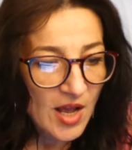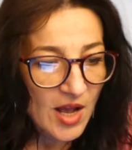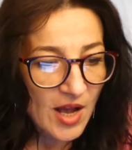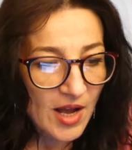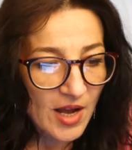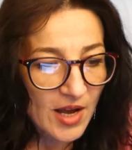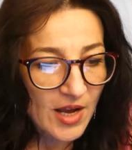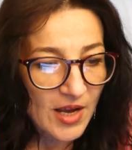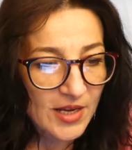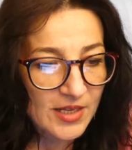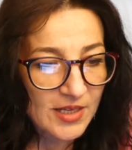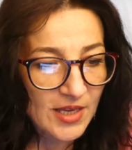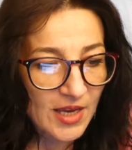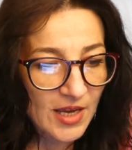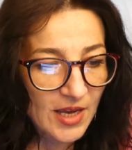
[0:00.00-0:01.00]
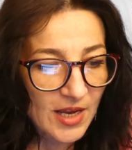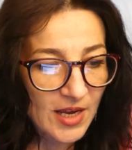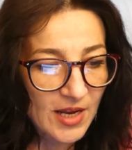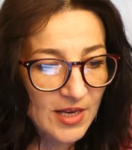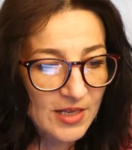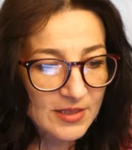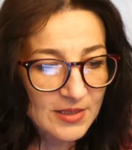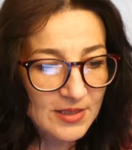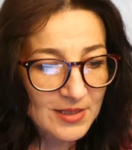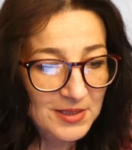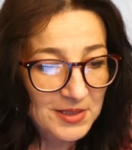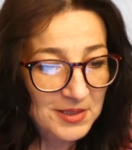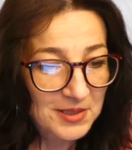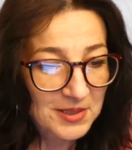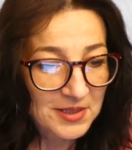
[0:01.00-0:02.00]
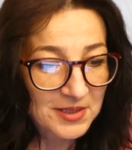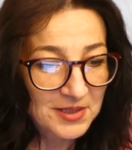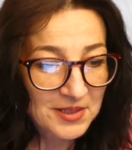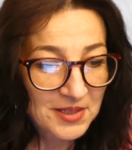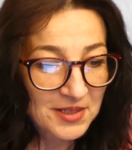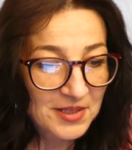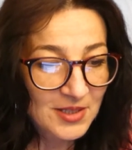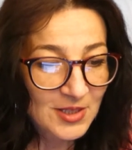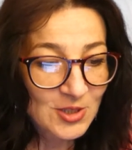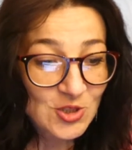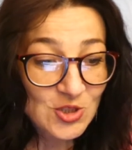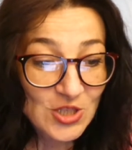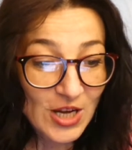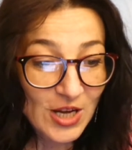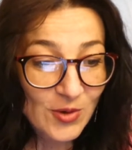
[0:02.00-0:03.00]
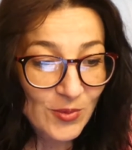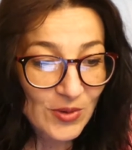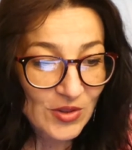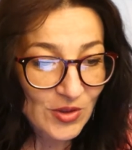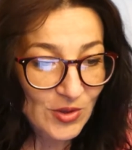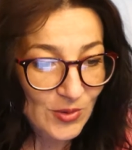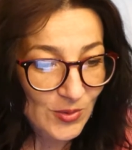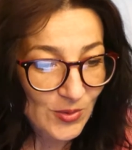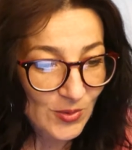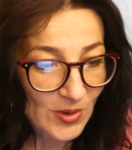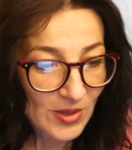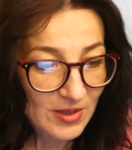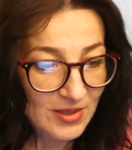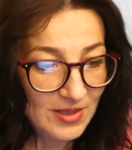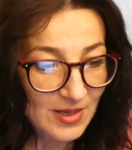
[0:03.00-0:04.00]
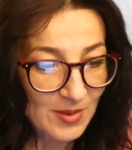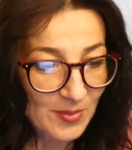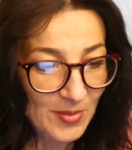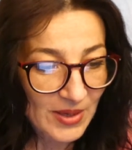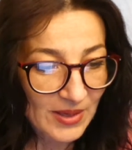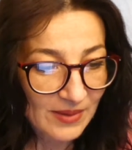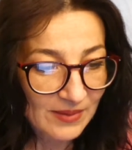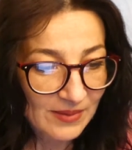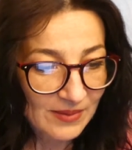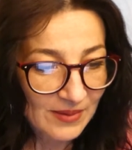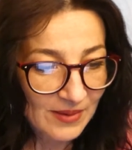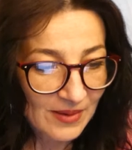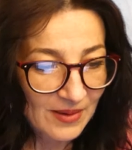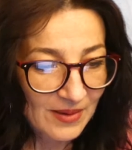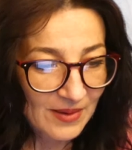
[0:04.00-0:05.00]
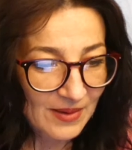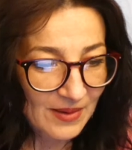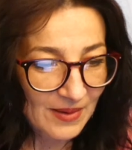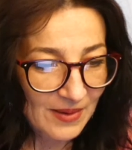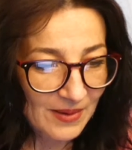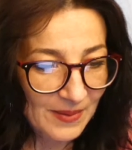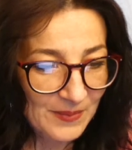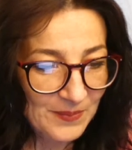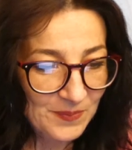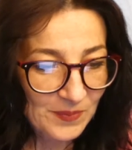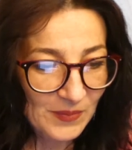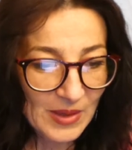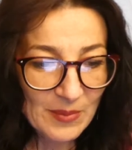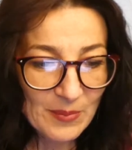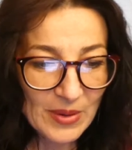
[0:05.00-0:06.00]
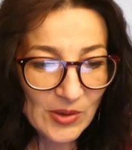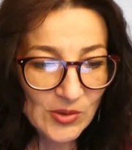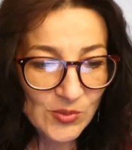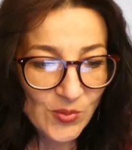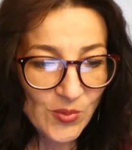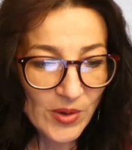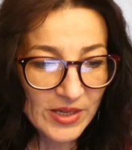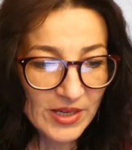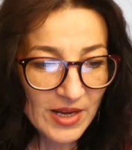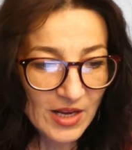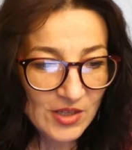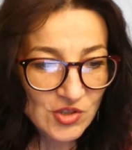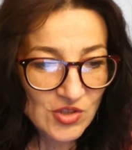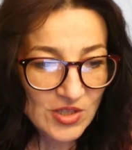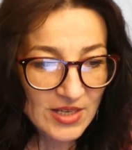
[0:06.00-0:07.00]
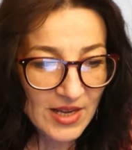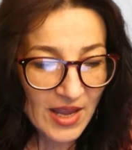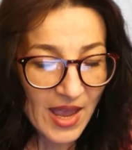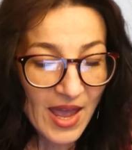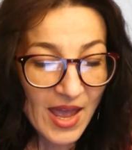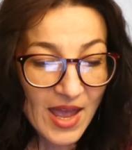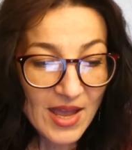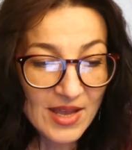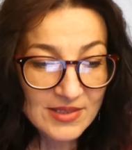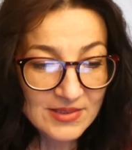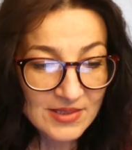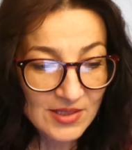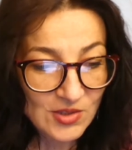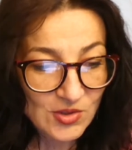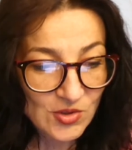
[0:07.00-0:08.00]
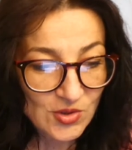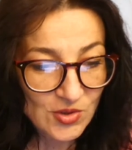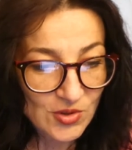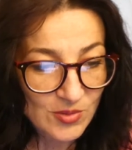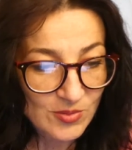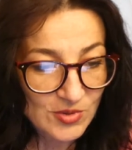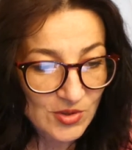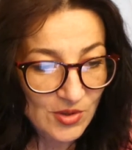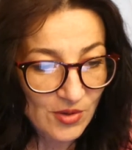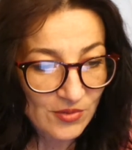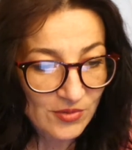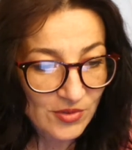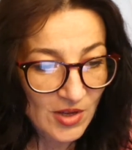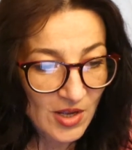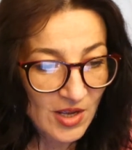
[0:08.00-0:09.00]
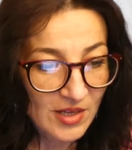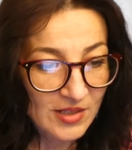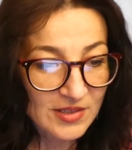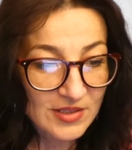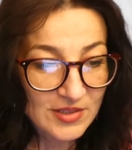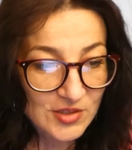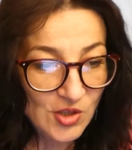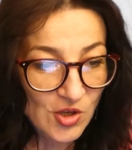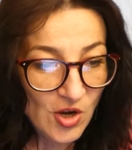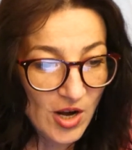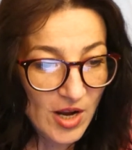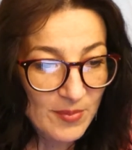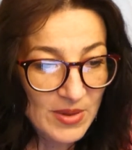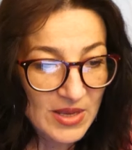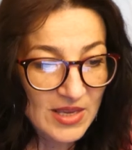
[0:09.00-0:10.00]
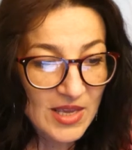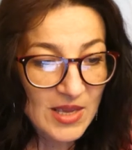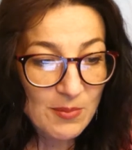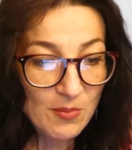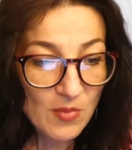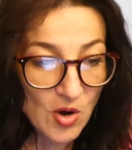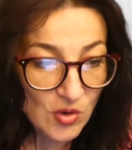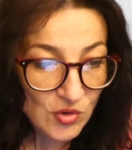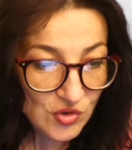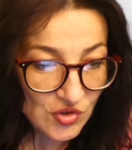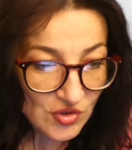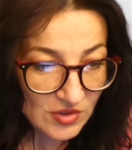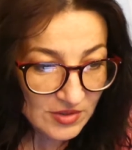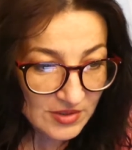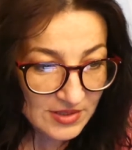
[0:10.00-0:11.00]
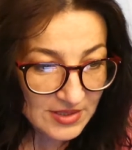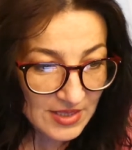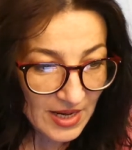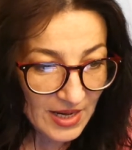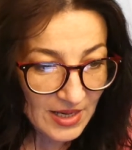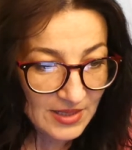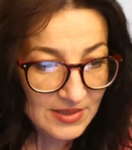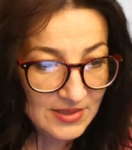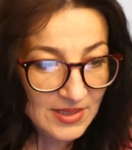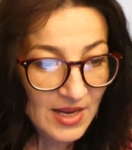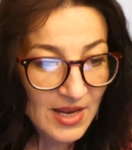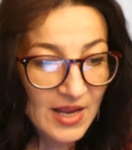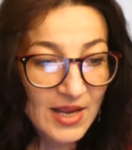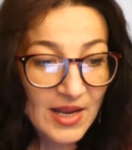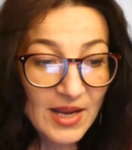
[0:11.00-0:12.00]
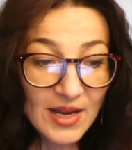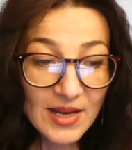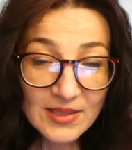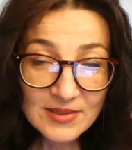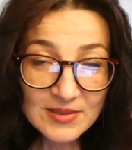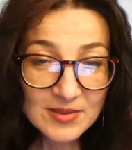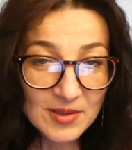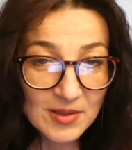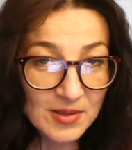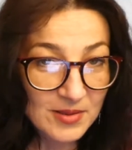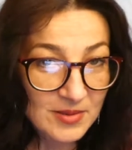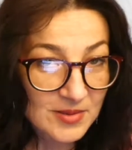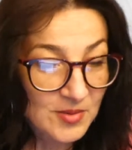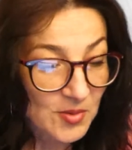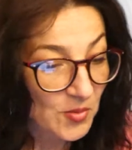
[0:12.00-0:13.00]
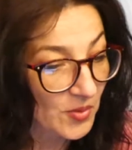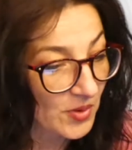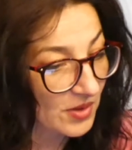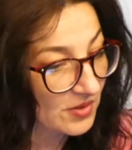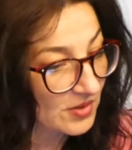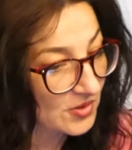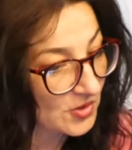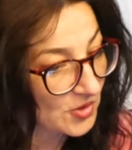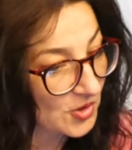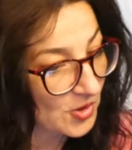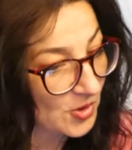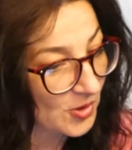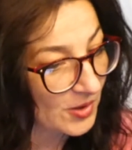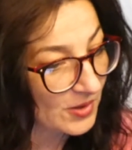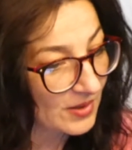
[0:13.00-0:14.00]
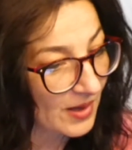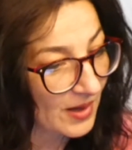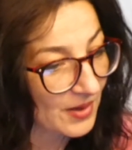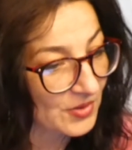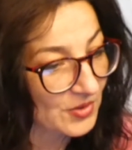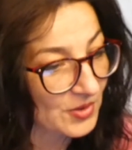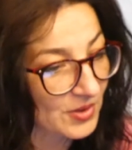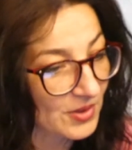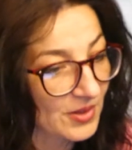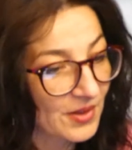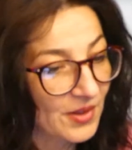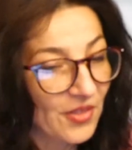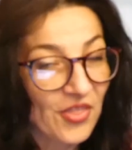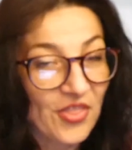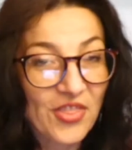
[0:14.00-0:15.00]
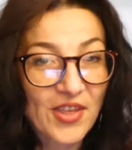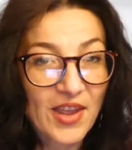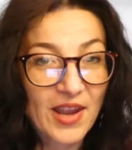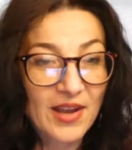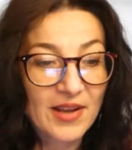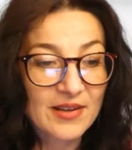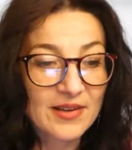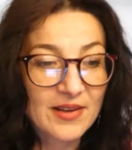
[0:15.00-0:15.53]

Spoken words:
I can share with you a little bit about what it actually has in terms of describing emotional states, it starts with none other than